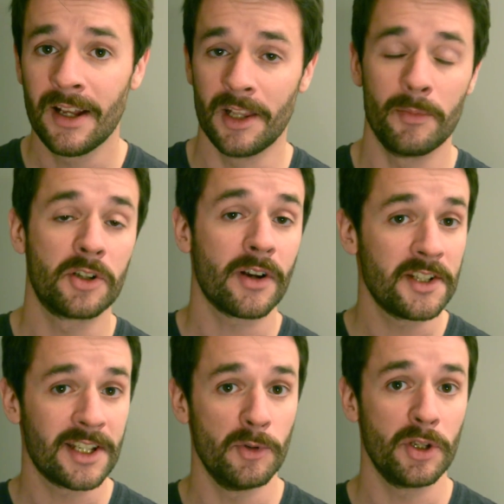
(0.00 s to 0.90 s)
they'll be trying
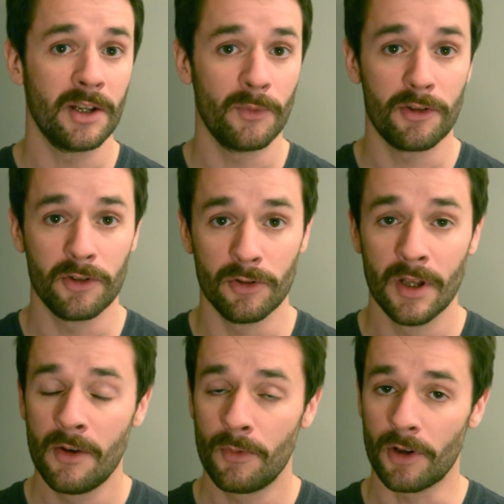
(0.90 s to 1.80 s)
to communicate with you
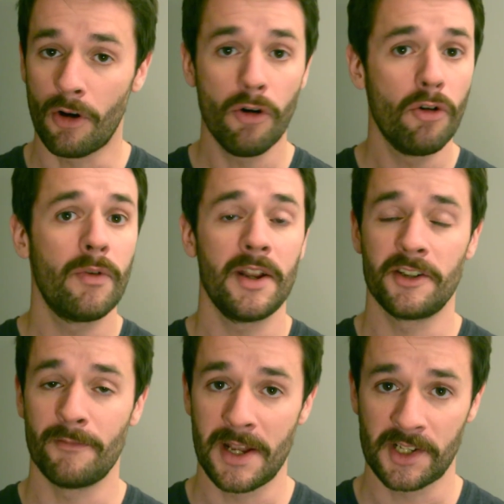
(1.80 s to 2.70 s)
with a whole
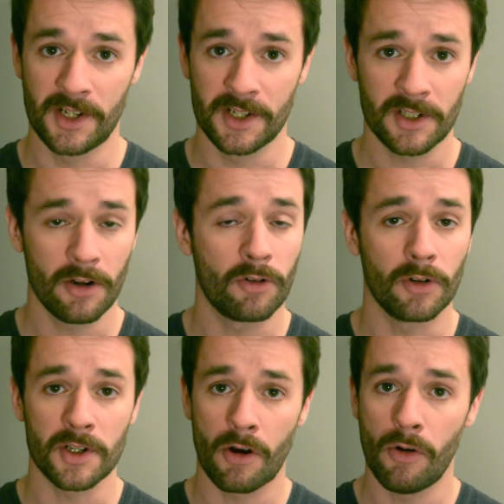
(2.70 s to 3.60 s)
range of messages
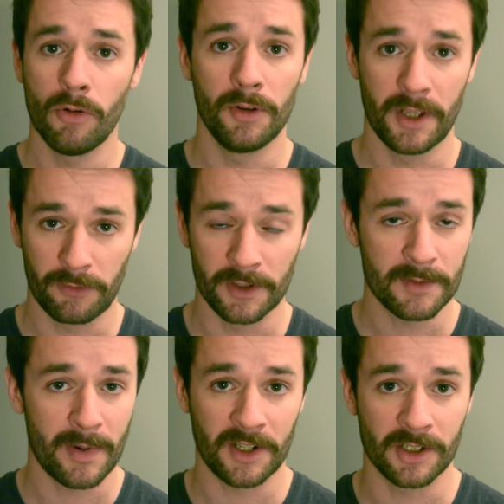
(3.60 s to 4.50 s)
across a whole different
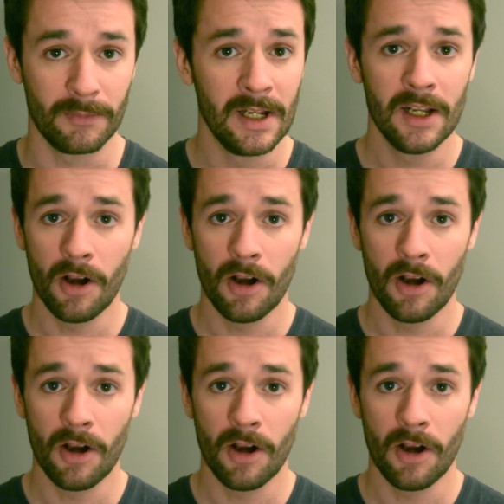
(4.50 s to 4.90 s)
spectrum